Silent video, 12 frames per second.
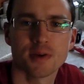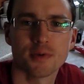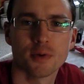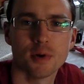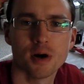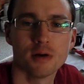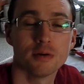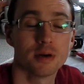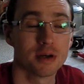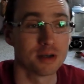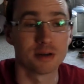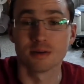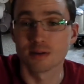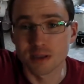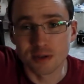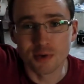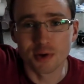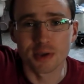for a while, and um, as
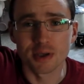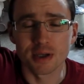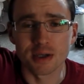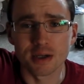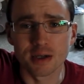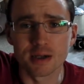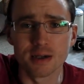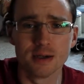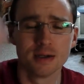I've got the uh,